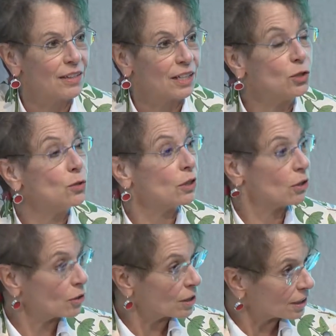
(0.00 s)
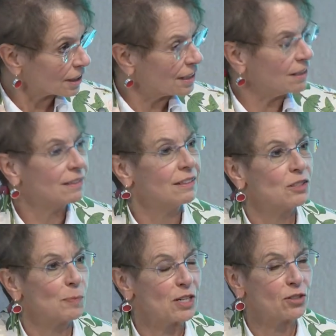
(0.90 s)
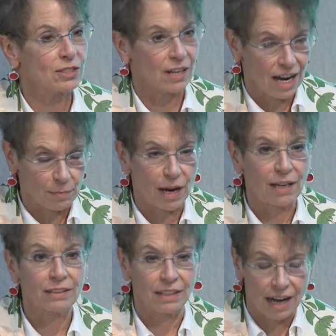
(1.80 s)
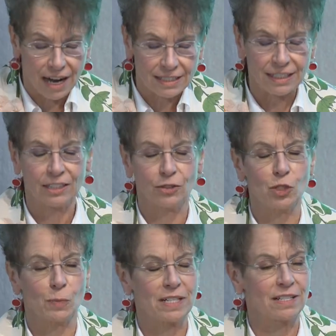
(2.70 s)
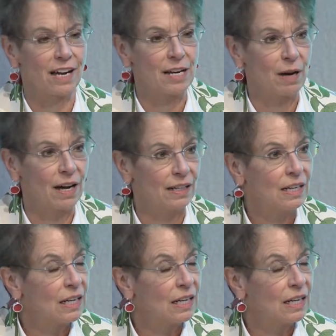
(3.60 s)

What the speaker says: you currently spend your time on, the content you spend time on,